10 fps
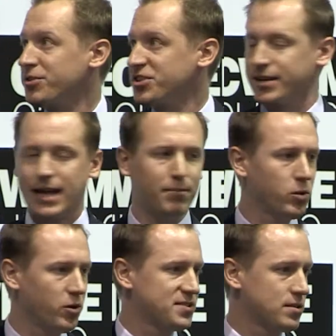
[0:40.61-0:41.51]
Just a couple
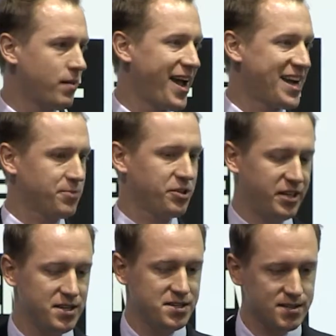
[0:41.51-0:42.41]
of words to my
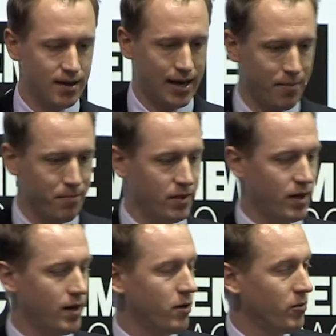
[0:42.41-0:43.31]
expertise. I'm
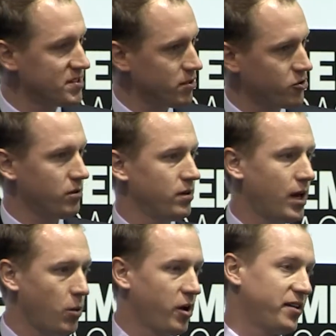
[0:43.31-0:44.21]
a researcher.
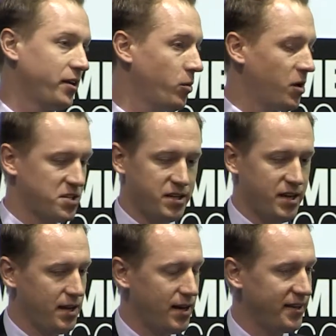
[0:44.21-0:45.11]
I work at the
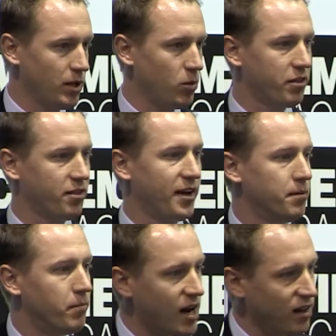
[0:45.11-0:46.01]
university, and I deal with
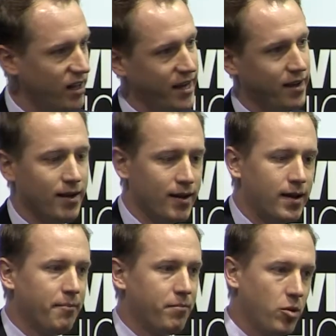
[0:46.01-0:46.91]
the modeling,
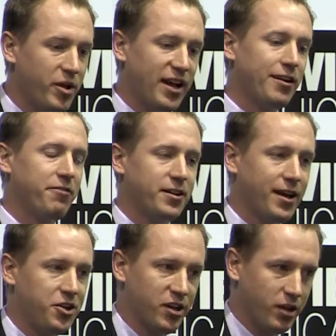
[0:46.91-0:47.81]
perimeter
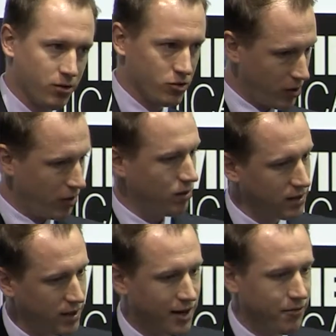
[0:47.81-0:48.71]
identification, and
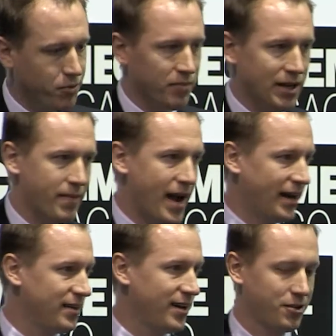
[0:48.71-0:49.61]
control of permanent
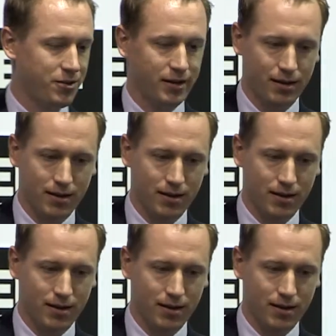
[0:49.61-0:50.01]
magnet electric